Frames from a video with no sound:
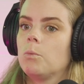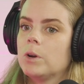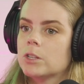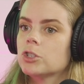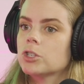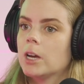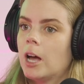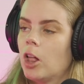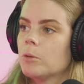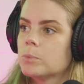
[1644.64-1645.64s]
which
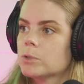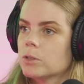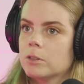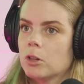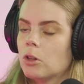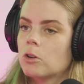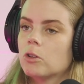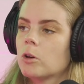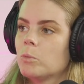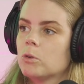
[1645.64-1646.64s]
helps the
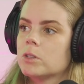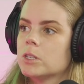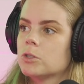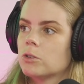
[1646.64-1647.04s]
local communities